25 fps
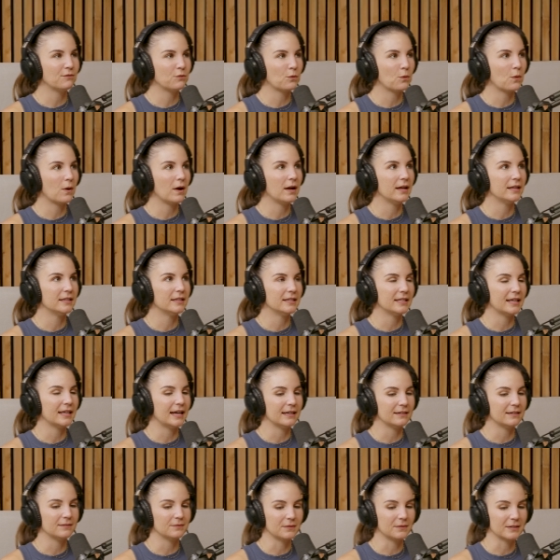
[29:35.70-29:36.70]
one
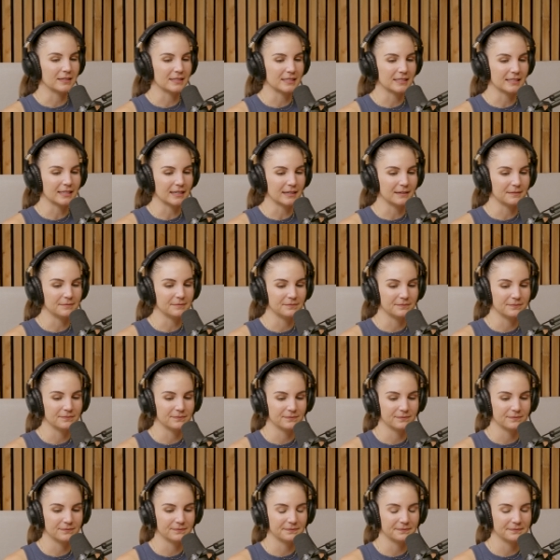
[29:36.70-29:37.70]
that was
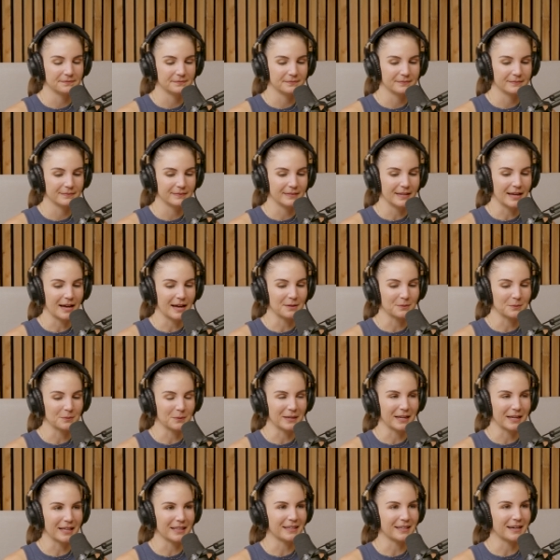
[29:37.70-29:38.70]
not
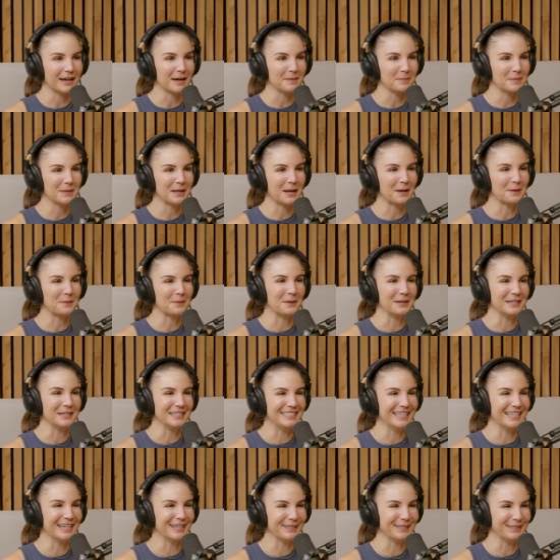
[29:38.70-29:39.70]
what I thought, but I want to
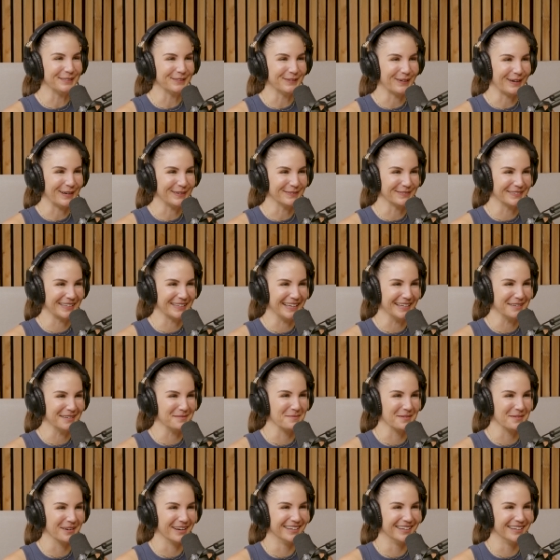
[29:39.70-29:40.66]
tell you off camera.